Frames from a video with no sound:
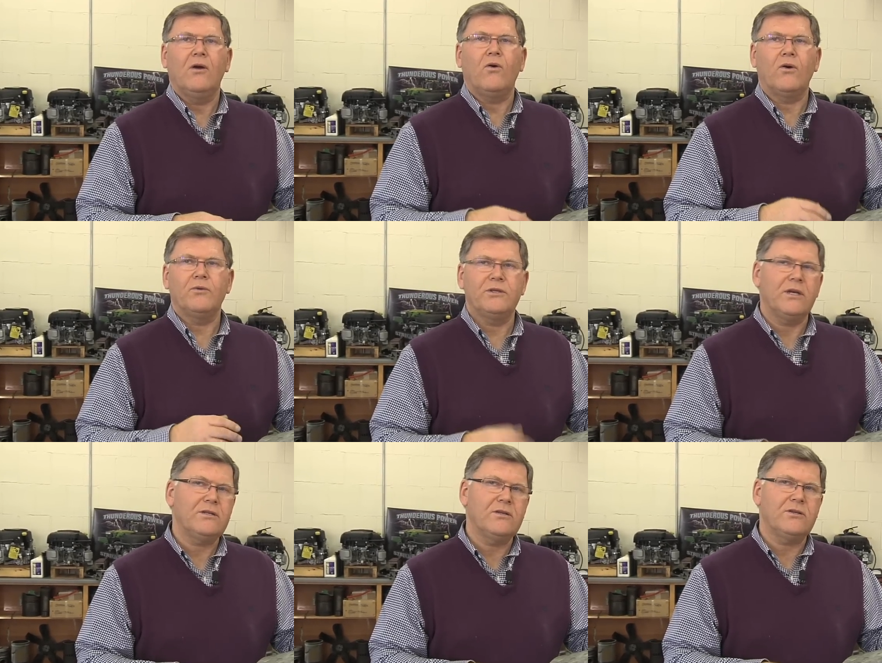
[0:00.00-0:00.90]
or
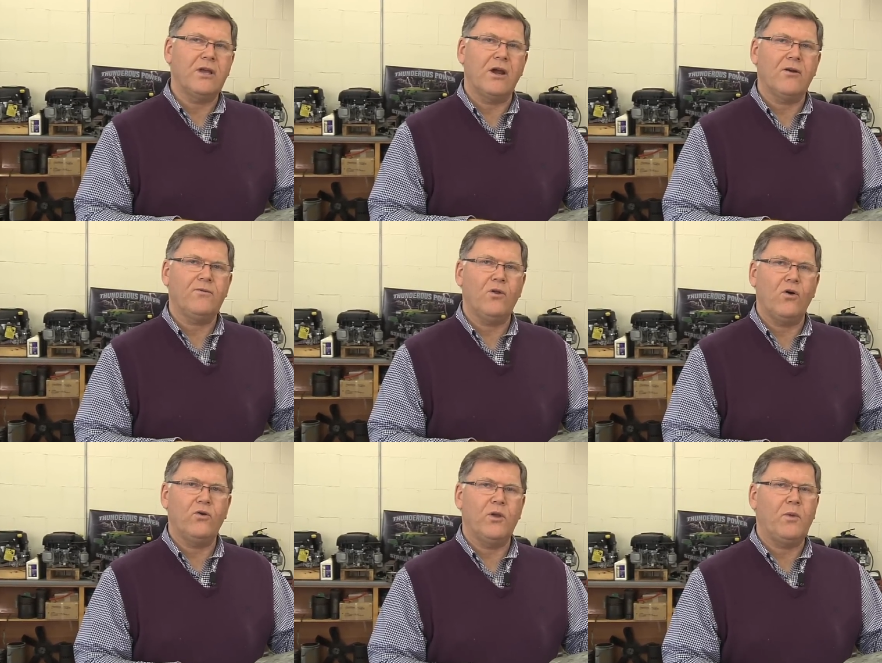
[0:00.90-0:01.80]
resistance to
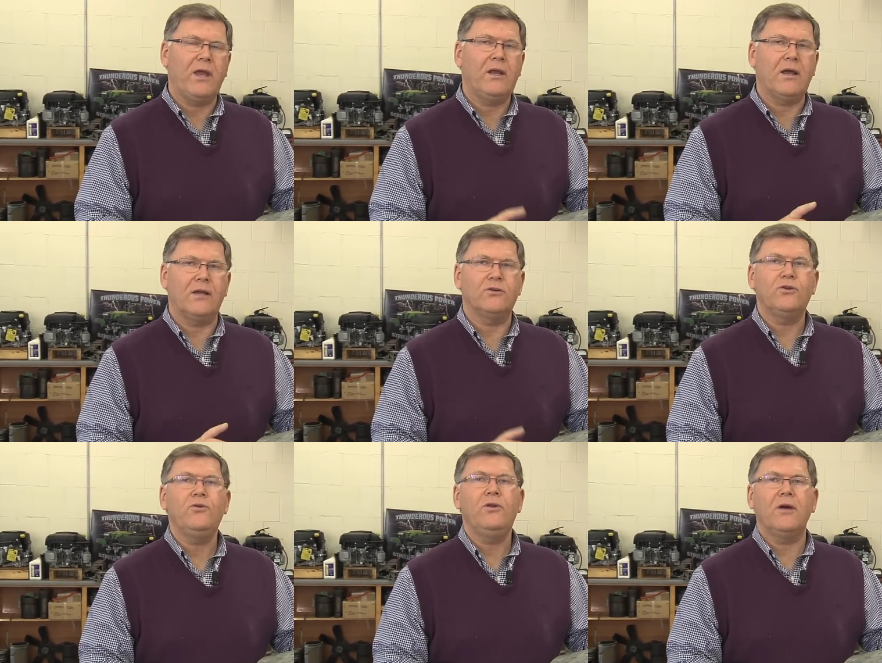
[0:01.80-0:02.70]
airflow depending on
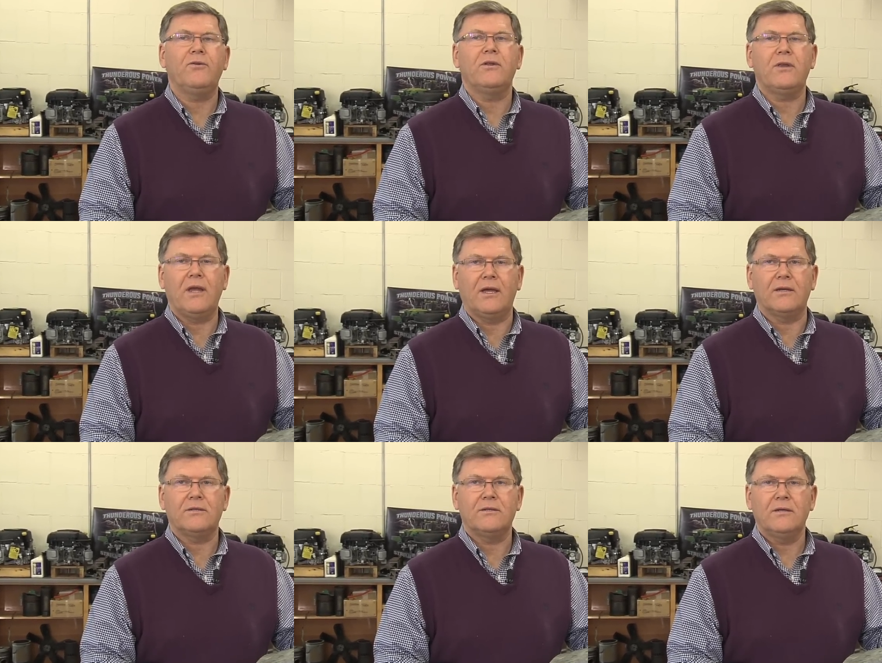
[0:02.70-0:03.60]
two different
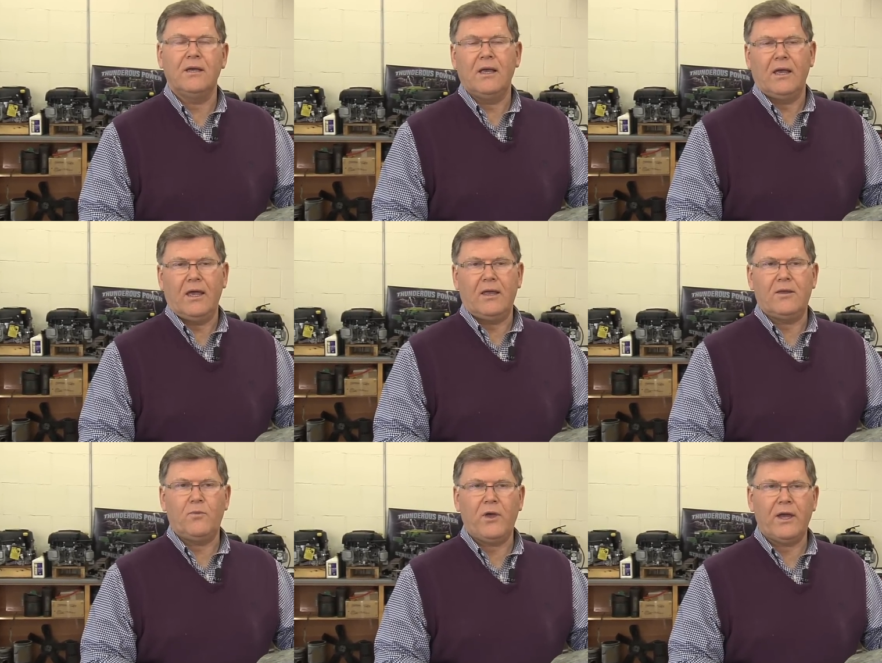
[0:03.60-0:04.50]
things. It
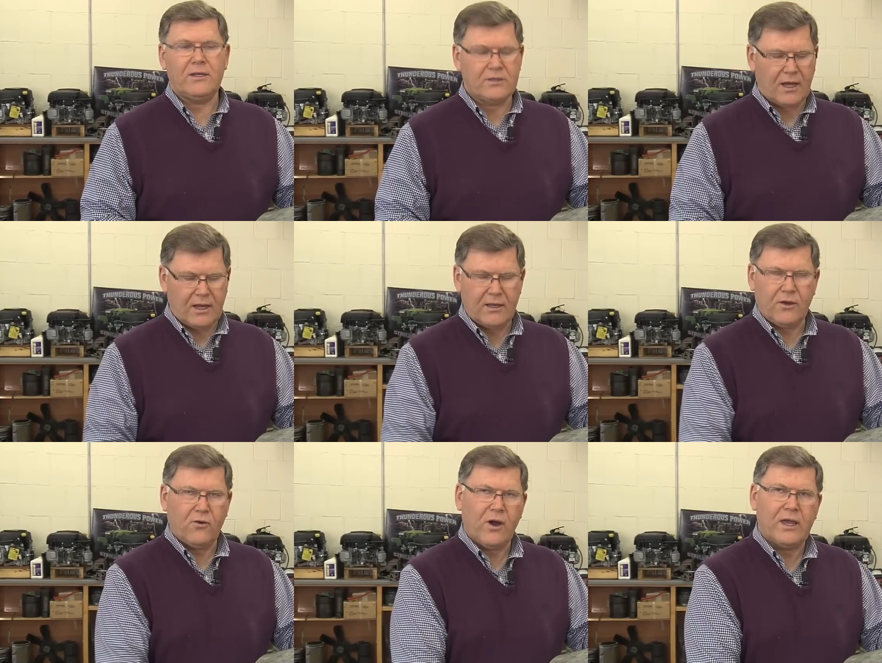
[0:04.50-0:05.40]
depends on the
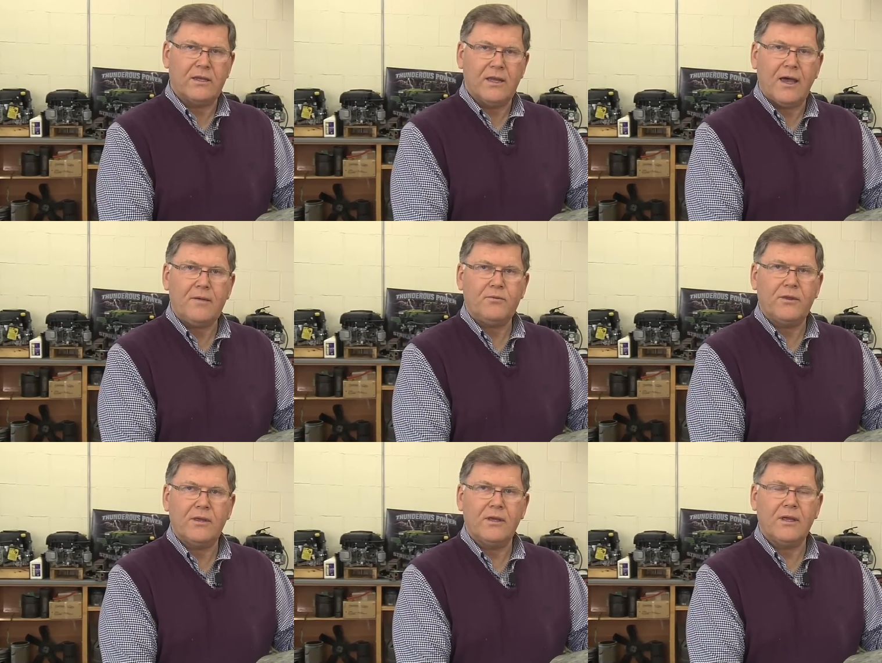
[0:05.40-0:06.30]
grain
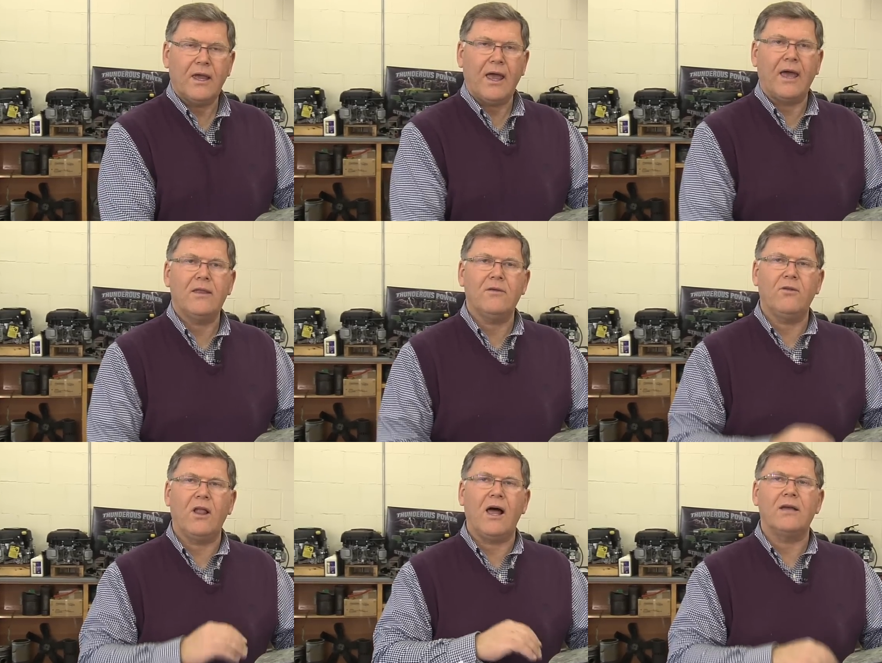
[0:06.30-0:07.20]
depth and the
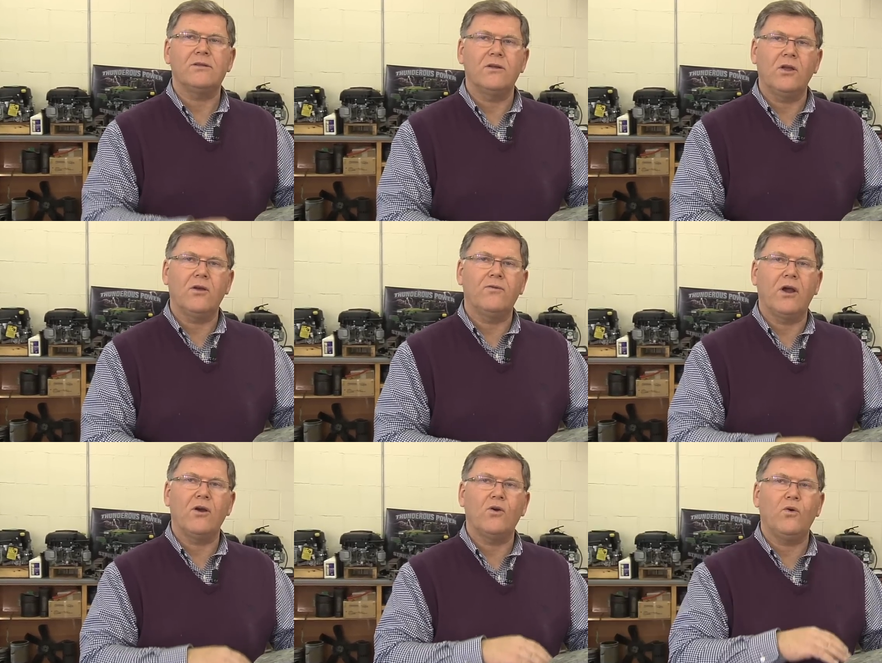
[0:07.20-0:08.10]
velocity of
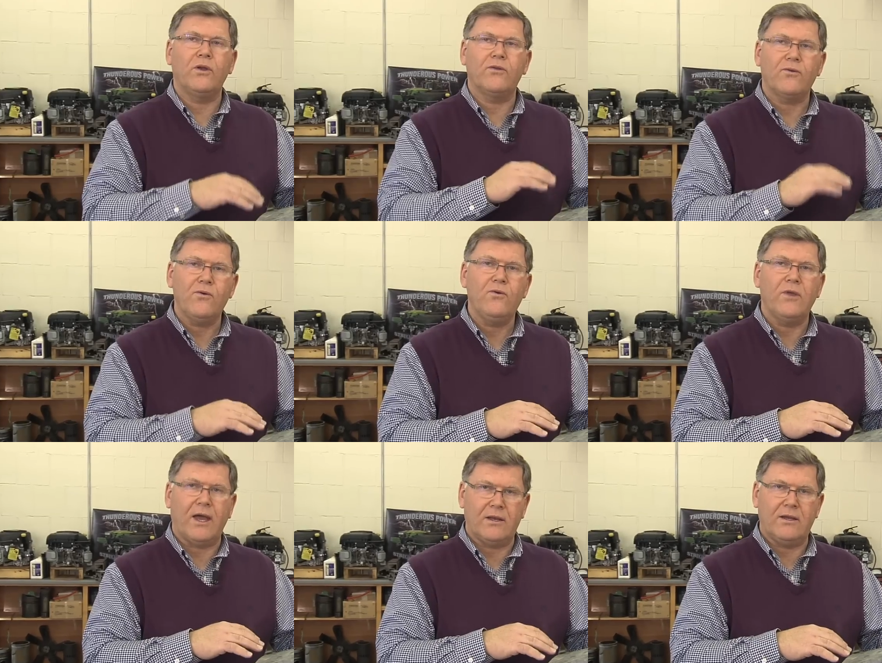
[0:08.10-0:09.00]
air going through
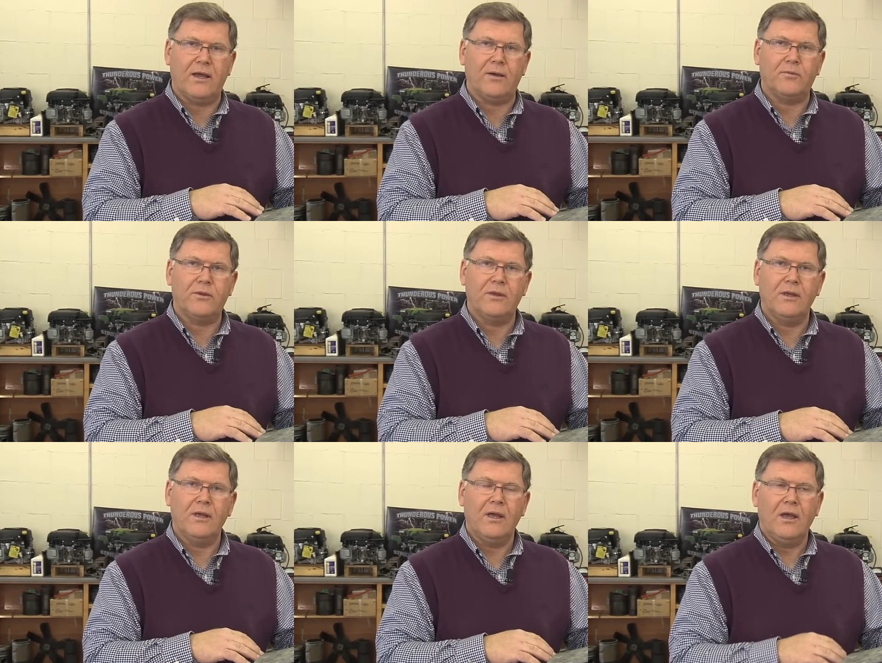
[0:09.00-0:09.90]
that depth.
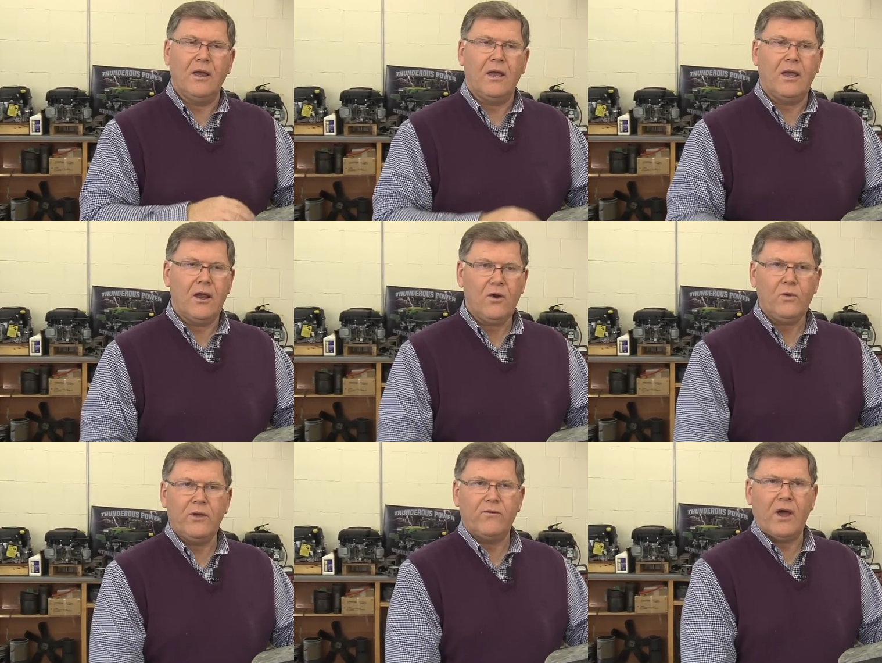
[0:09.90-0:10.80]
Here
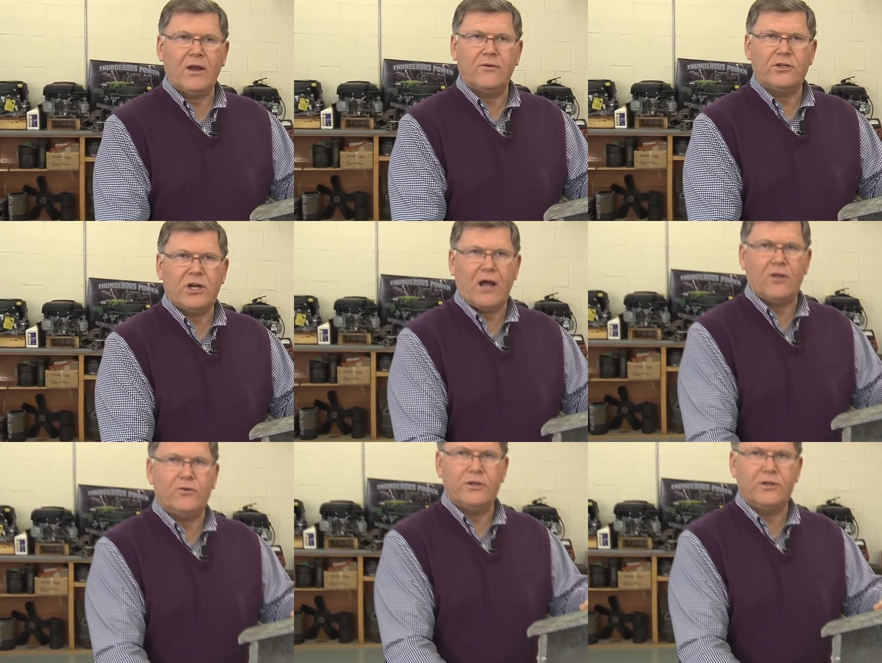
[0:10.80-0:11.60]
we've got a shallow